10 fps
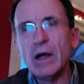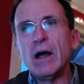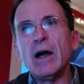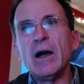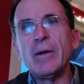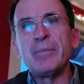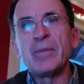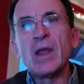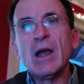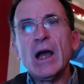
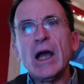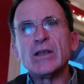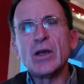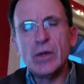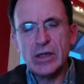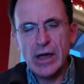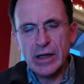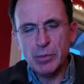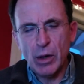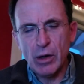And so this
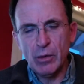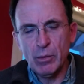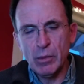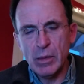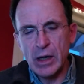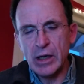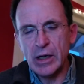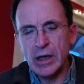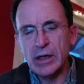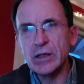next poem
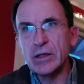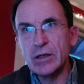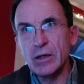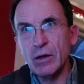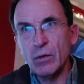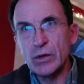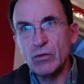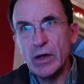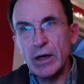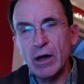was
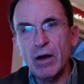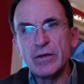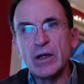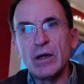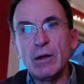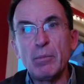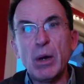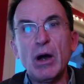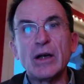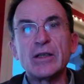written after
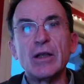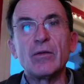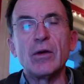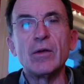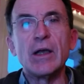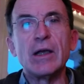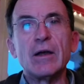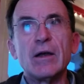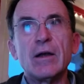passing through the